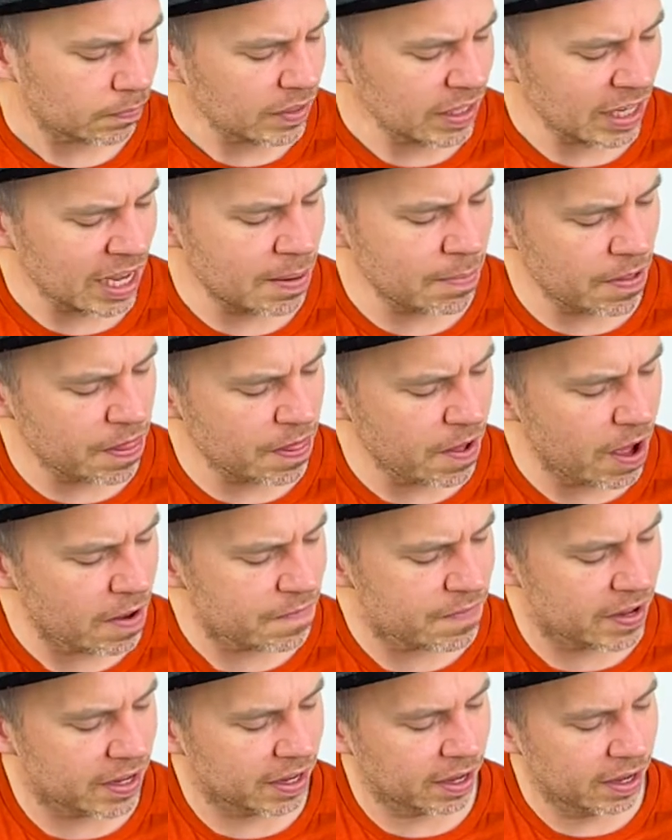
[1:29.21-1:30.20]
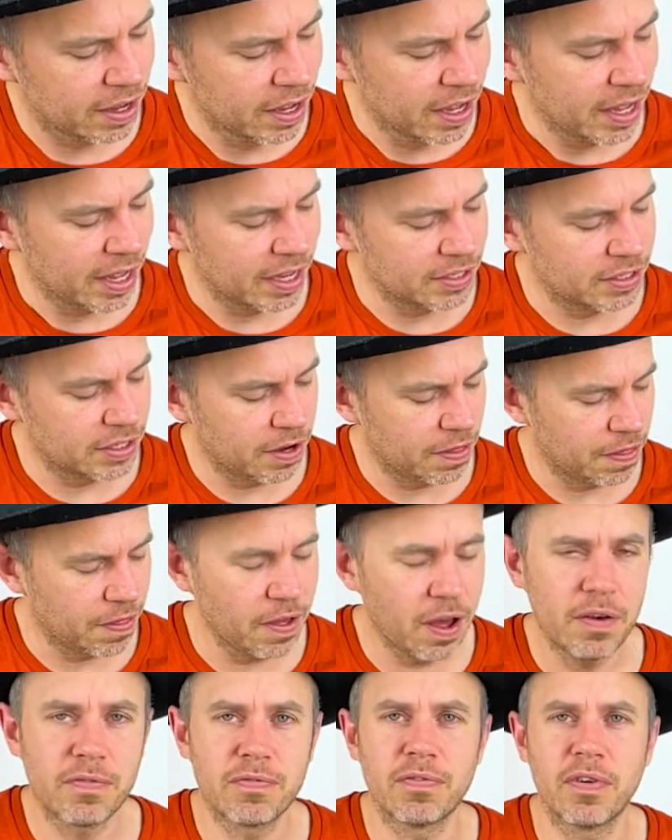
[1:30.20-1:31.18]
and my third finger is in the
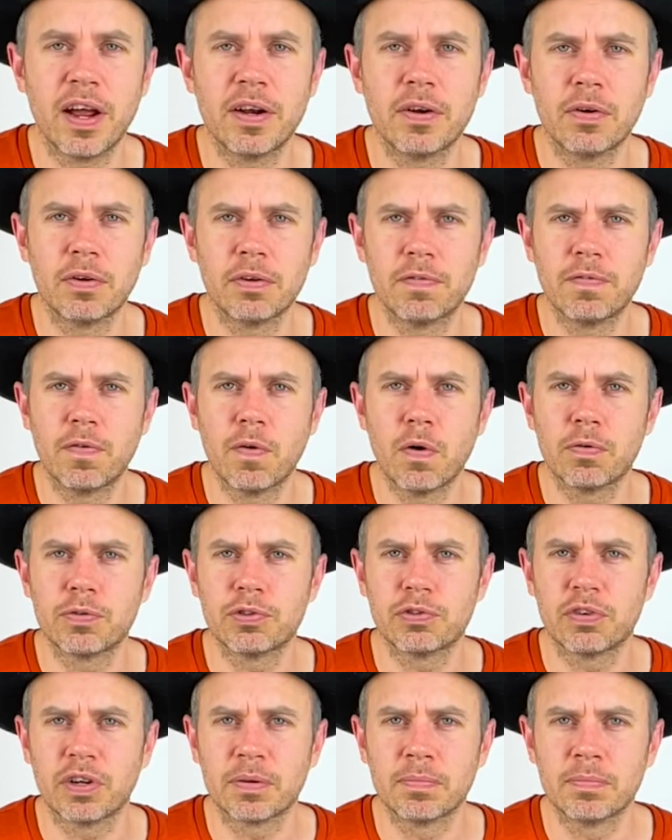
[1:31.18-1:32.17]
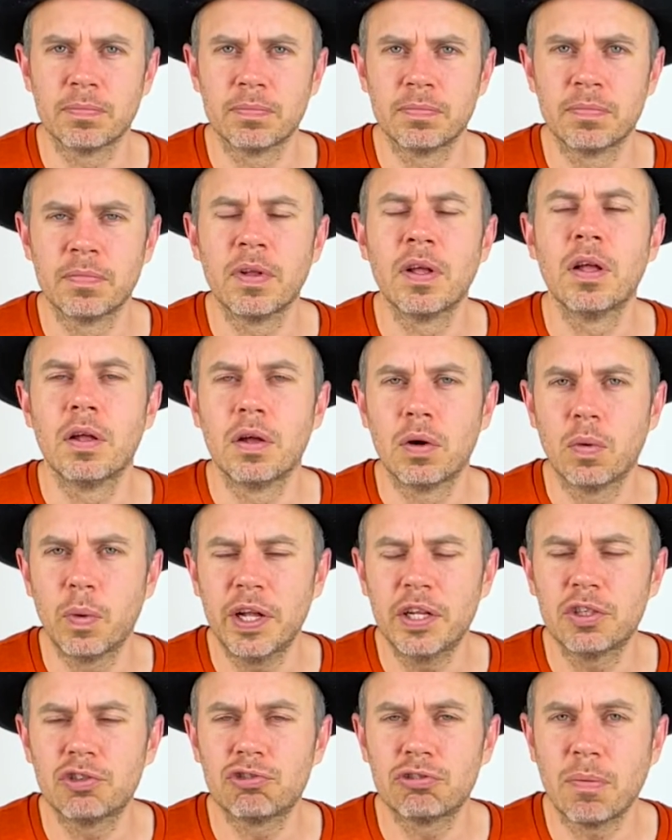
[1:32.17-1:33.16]
third fret on the fourth string. We
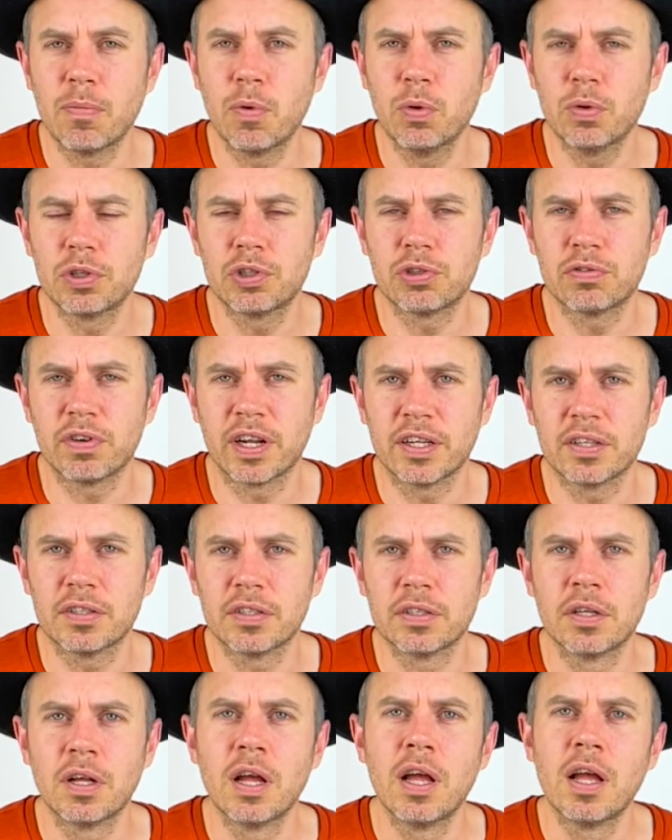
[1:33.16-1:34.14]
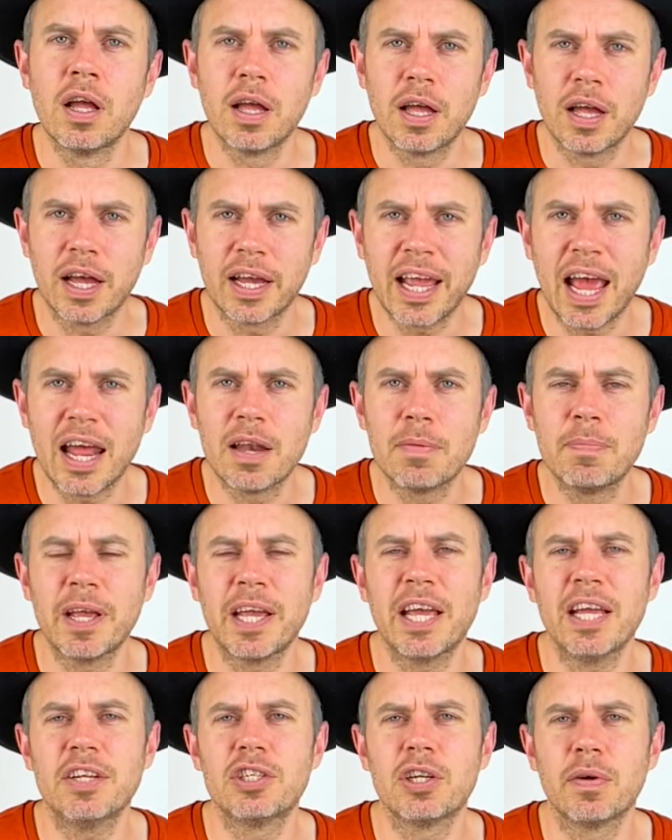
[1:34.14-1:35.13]
can strum all the strings. Again,
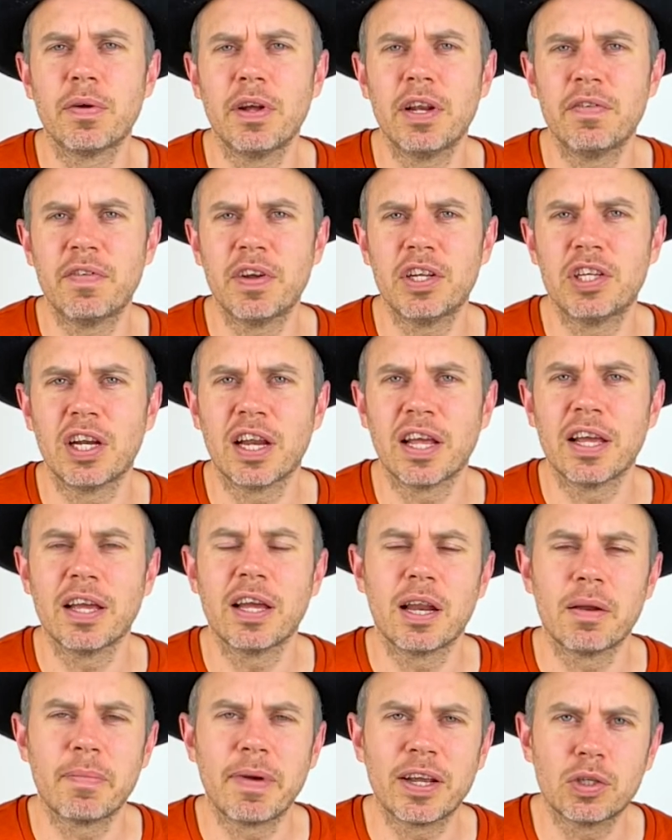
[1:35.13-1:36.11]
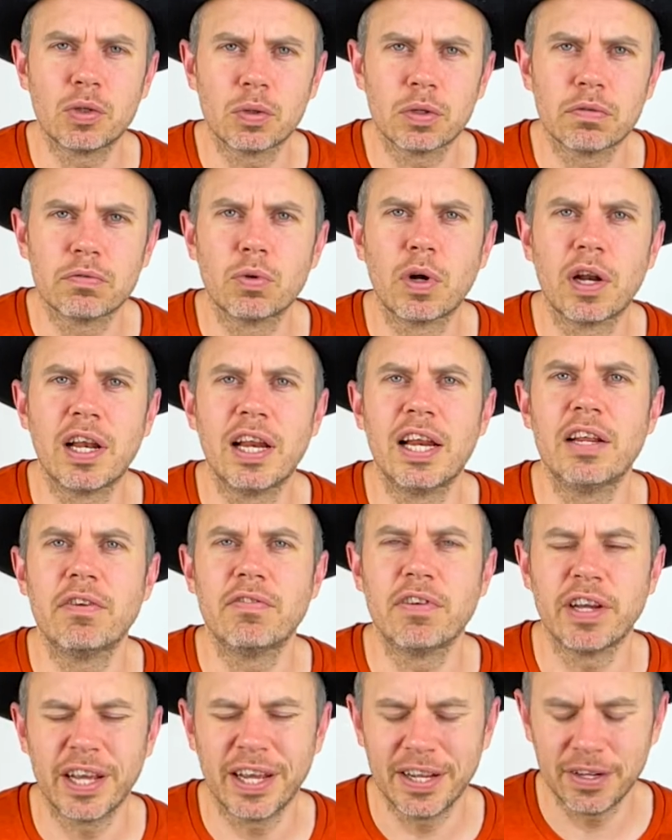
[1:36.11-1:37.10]
pick each note individually and make sure they're all clearly
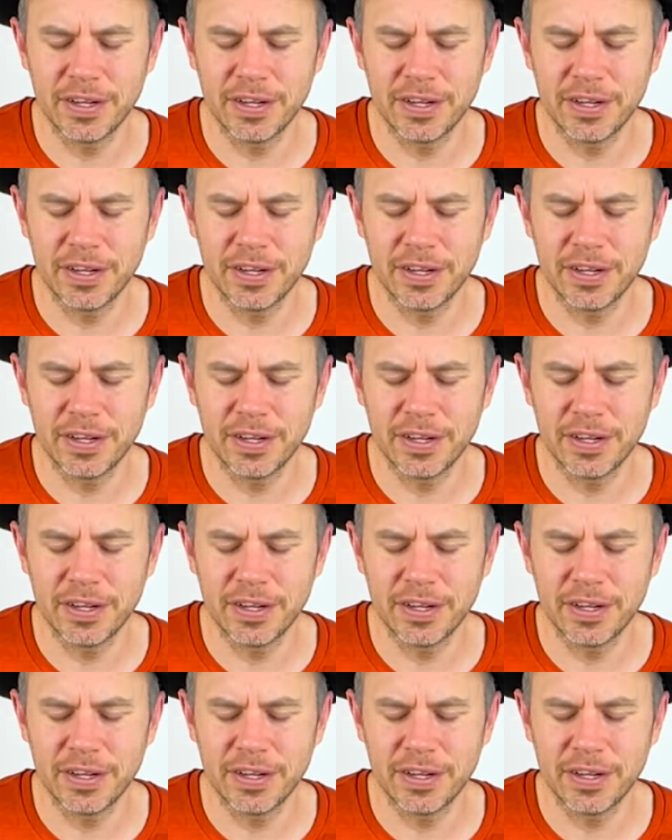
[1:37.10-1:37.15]
ringing